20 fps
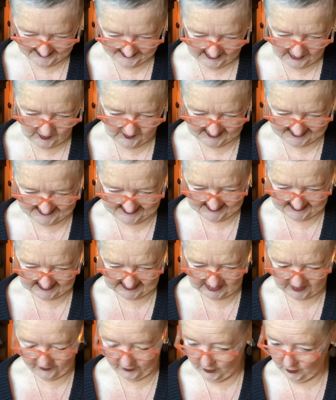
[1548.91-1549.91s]
He was
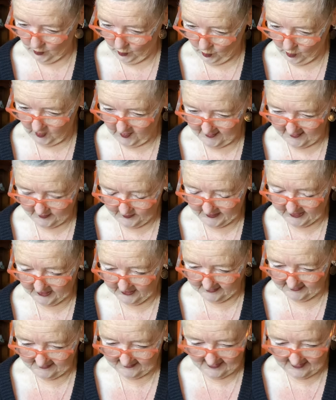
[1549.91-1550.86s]
6'1", apparently.